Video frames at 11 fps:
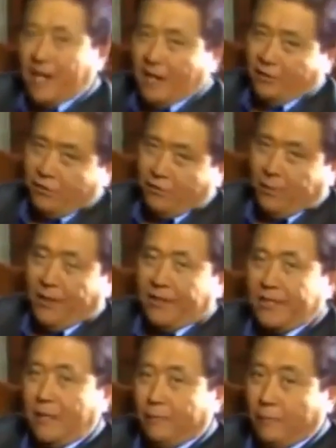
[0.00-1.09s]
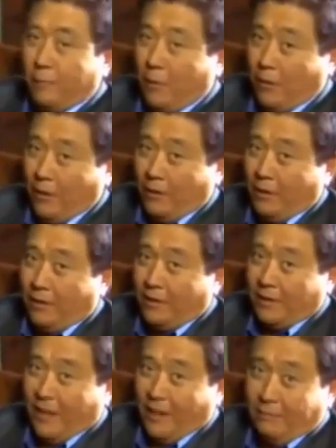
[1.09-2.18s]
challenges of being self-employed
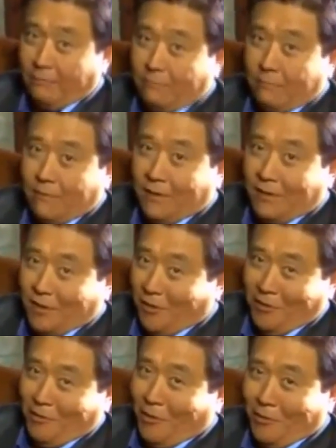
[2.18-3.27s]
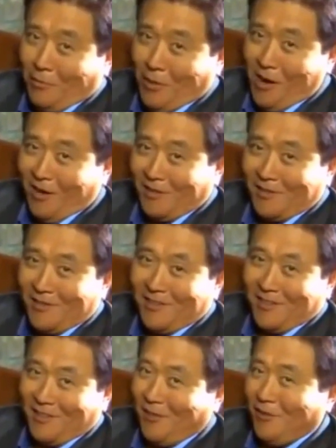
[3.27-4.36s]
is that you're your own boss.
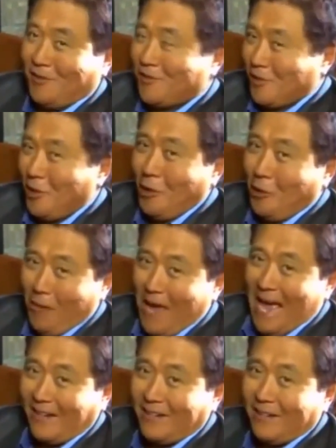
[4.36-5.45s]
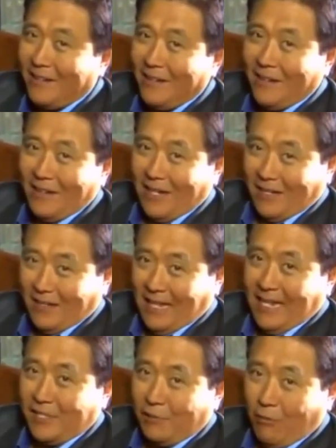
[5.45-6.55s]
You're the solo act. Like in the
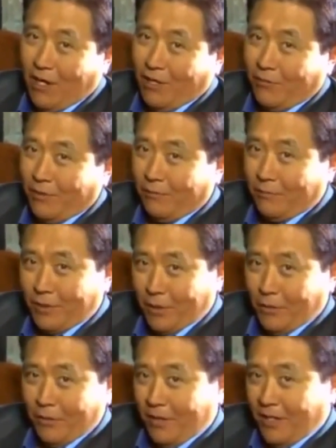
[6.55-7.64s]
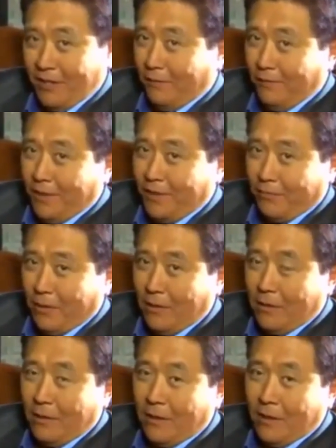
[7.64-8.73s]
S quadrant, you're the
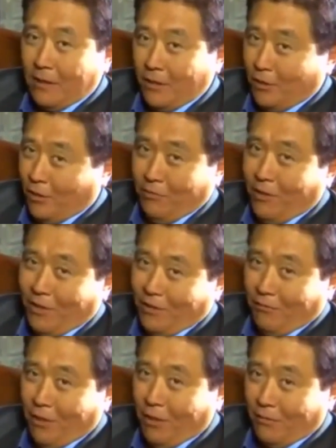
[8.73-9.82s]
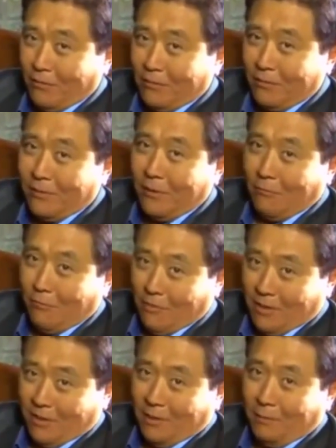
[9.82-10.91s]
individual. You do it on your own.
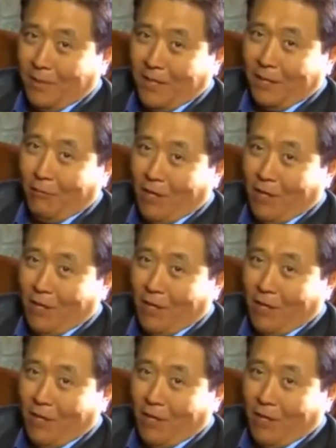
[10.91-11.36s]
Whereas in the B